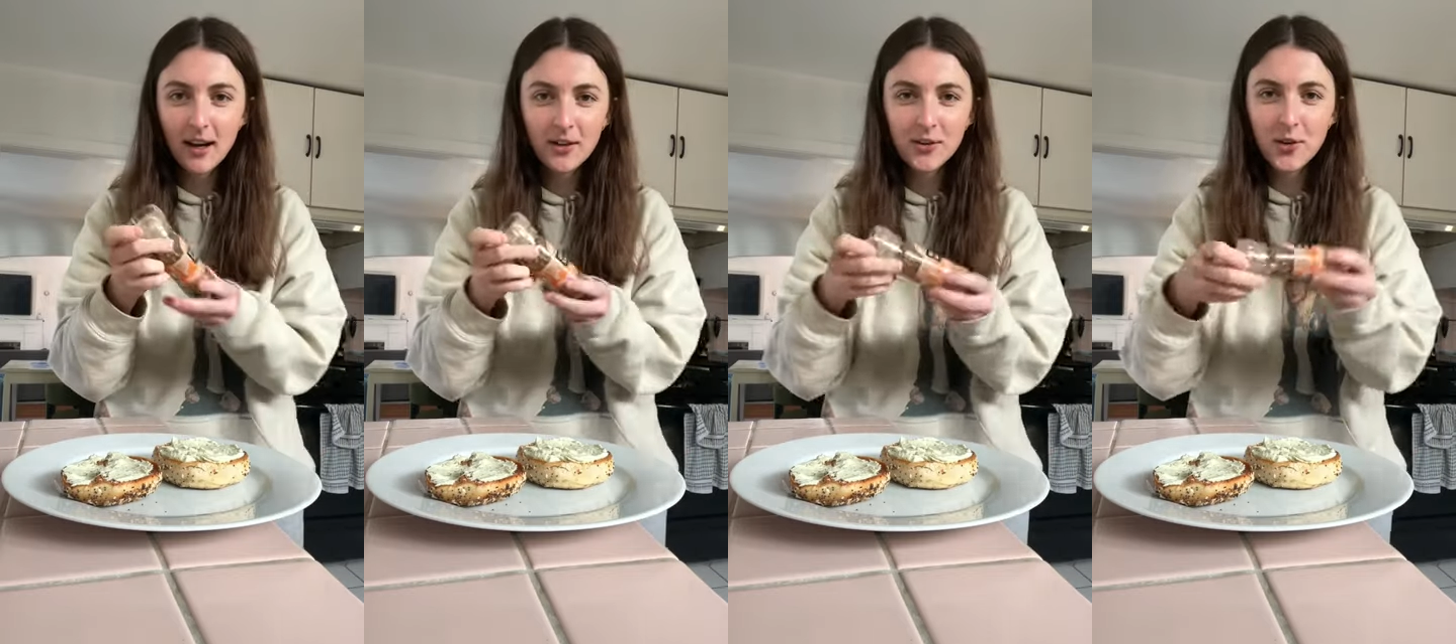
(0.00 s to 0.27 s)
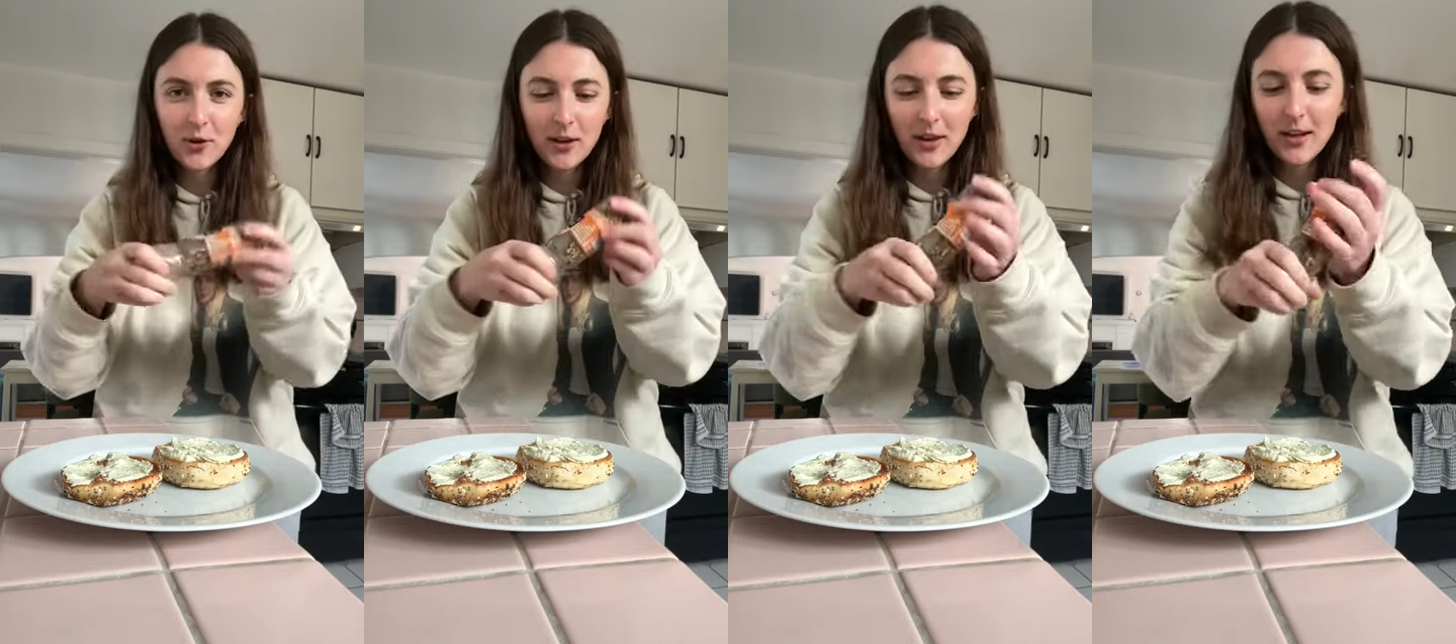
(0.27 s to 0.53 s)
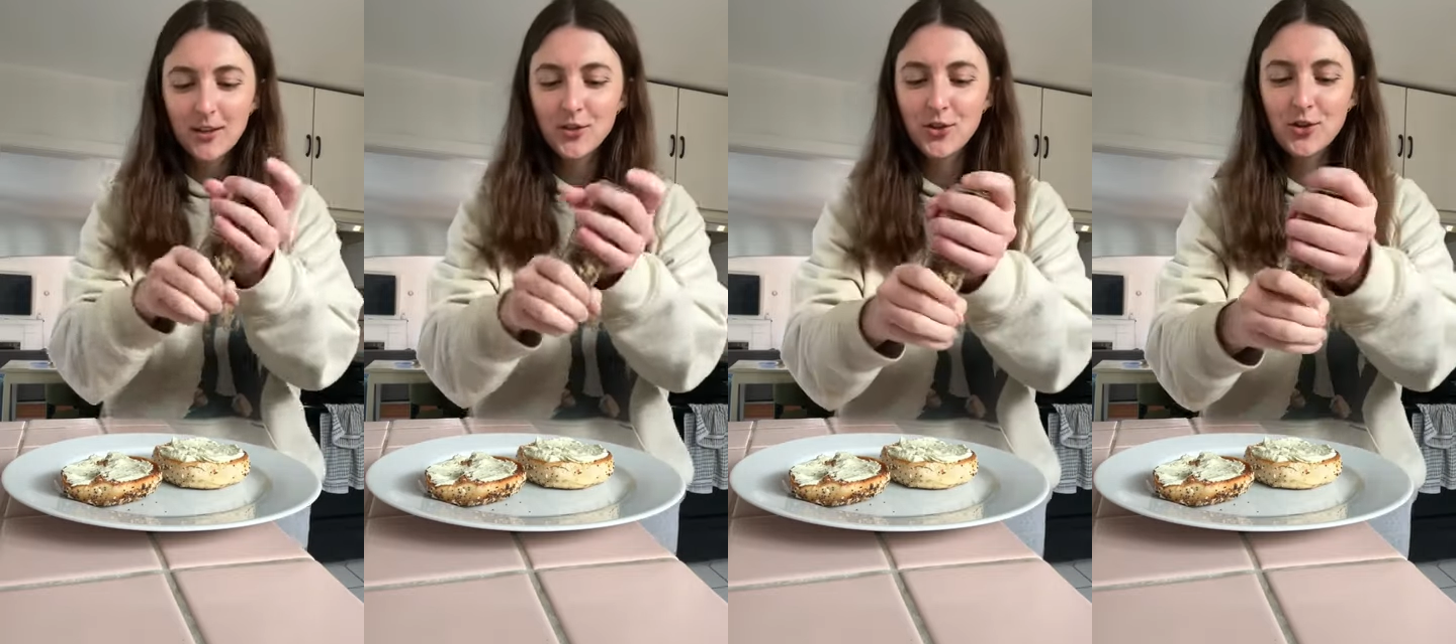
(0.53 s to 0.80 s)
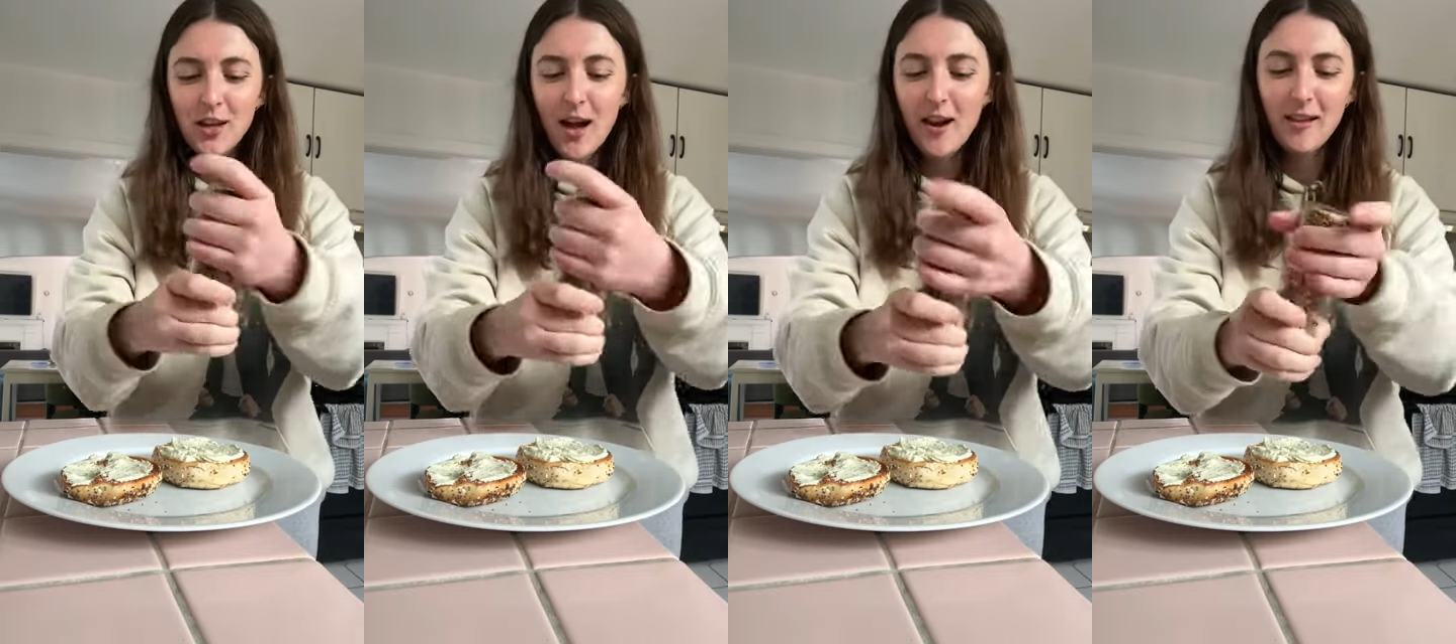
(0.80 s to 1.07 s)
I don't know. I think it's
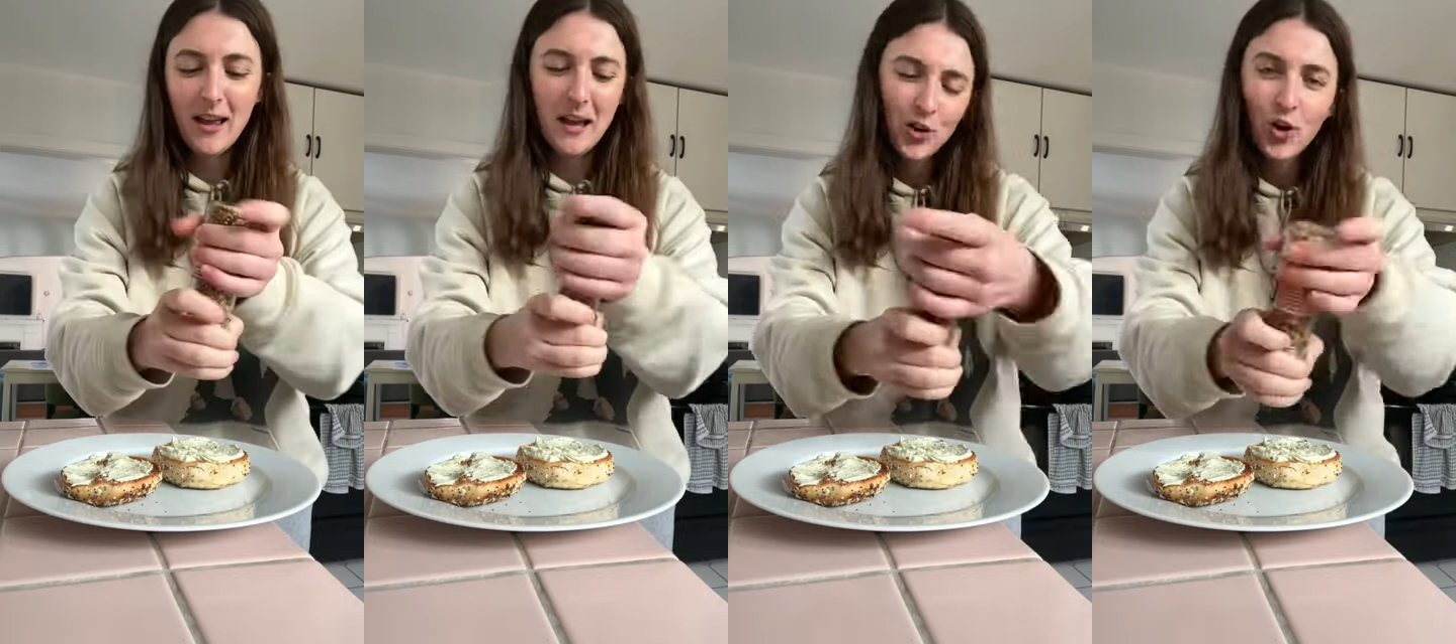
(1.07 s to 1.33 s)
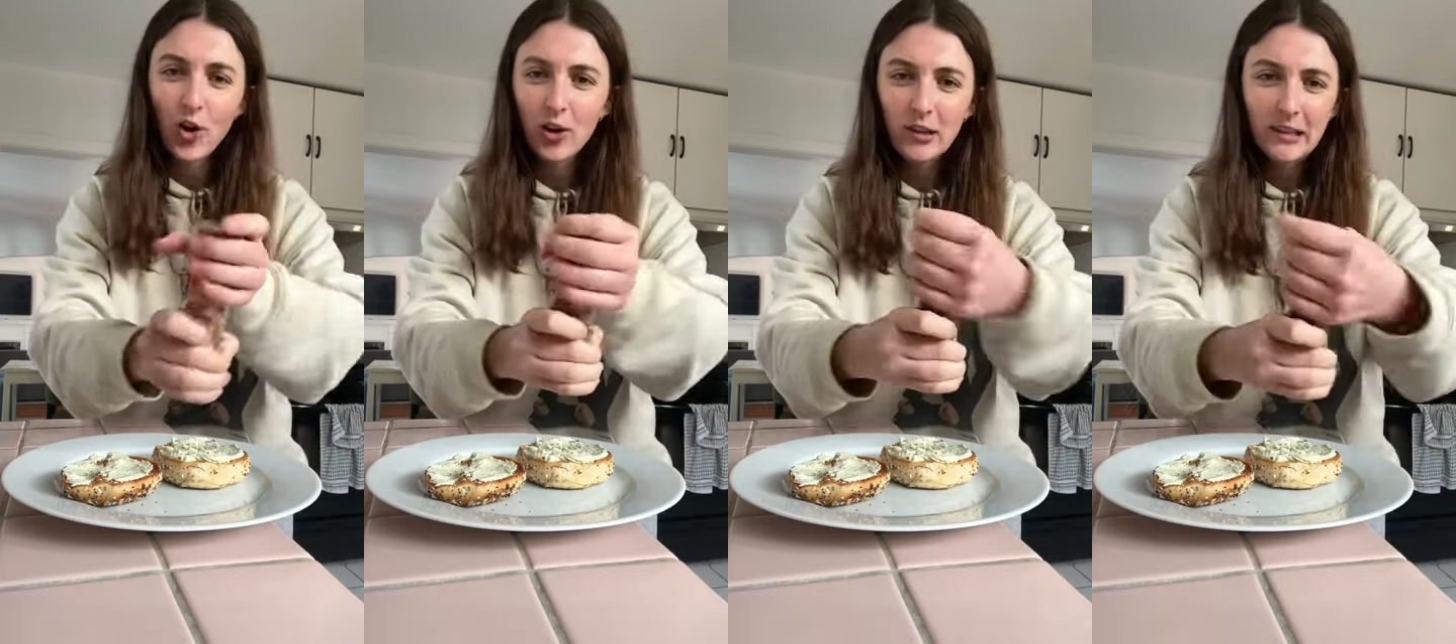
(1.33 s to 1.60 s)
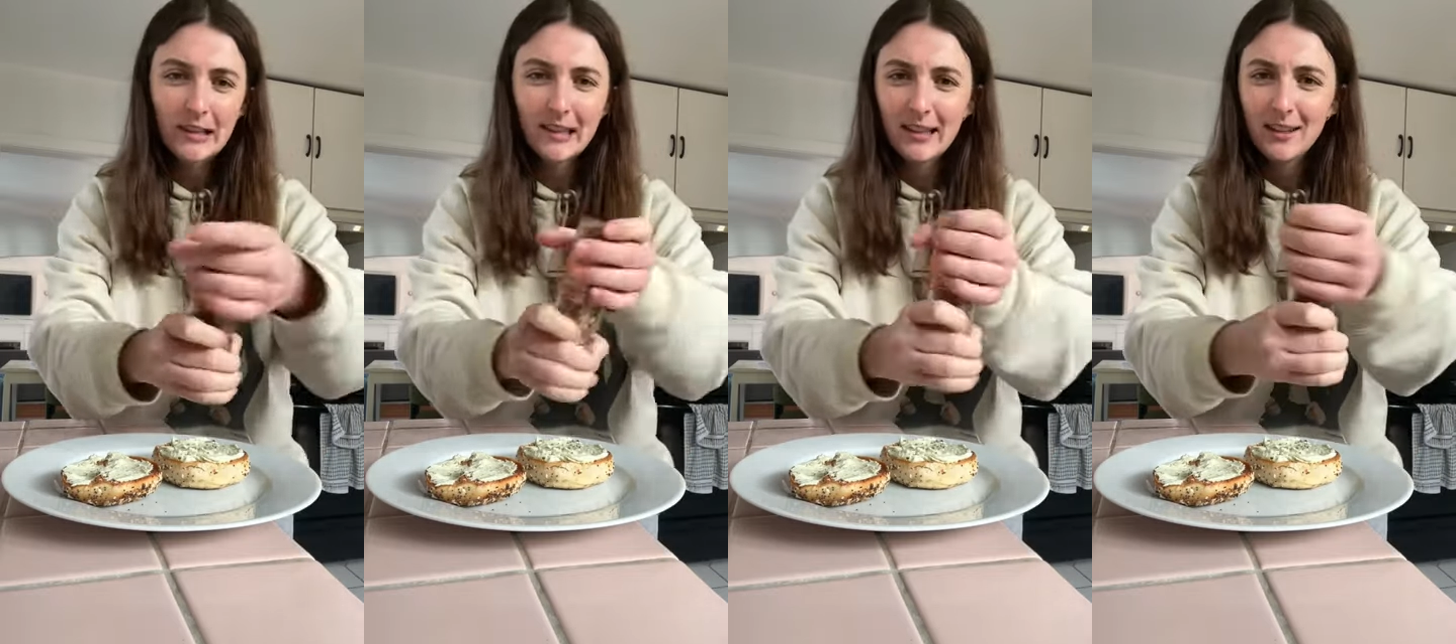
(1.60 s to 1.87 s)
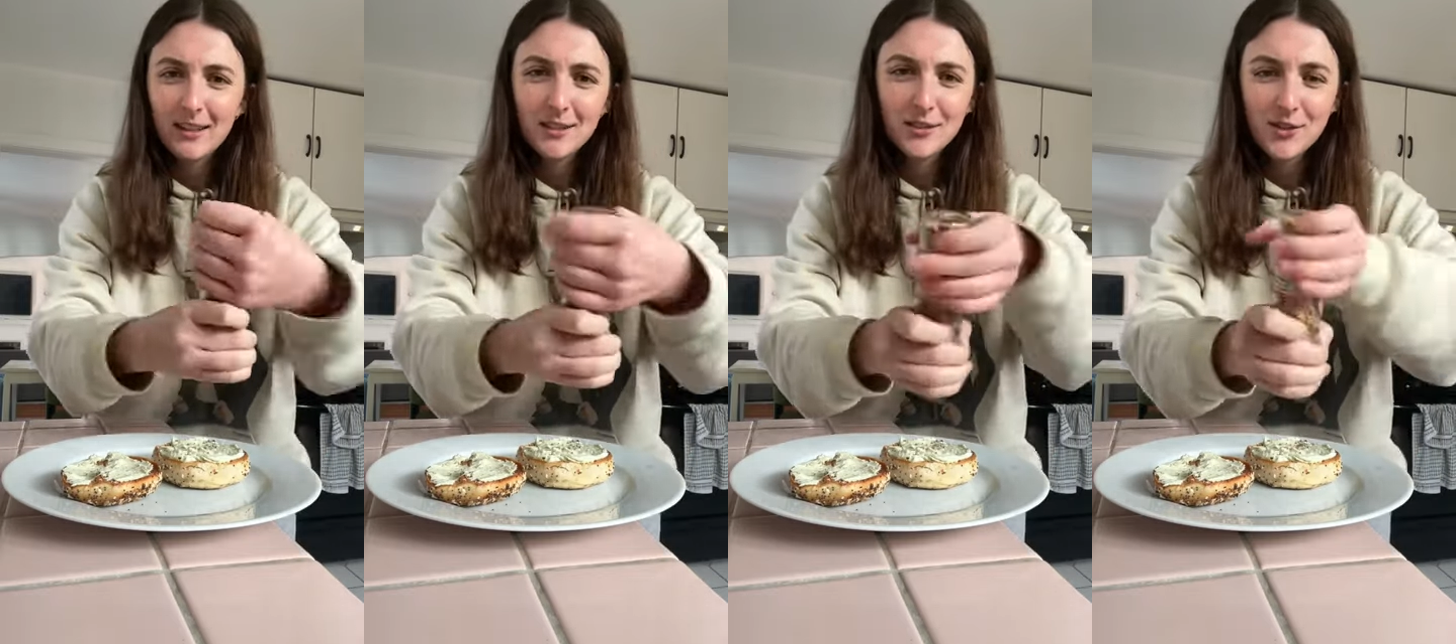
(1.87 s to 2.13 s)
just kind of like
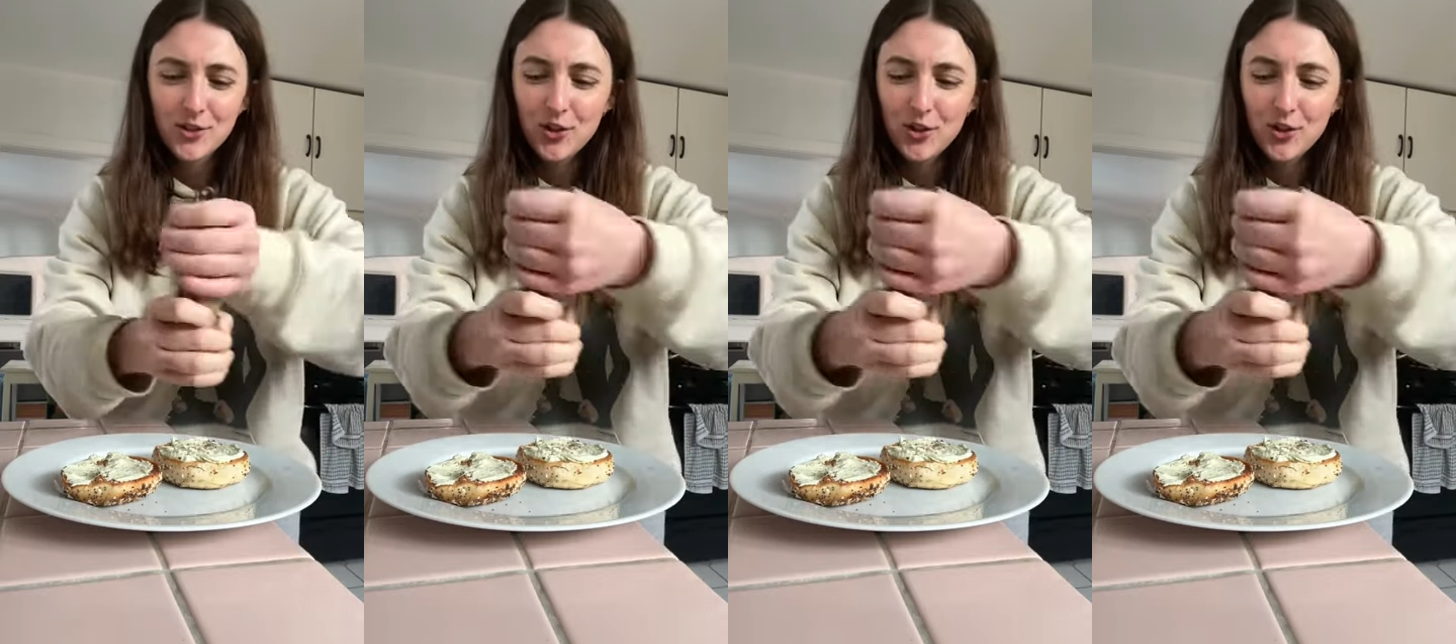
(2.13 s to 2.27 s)
garlicky,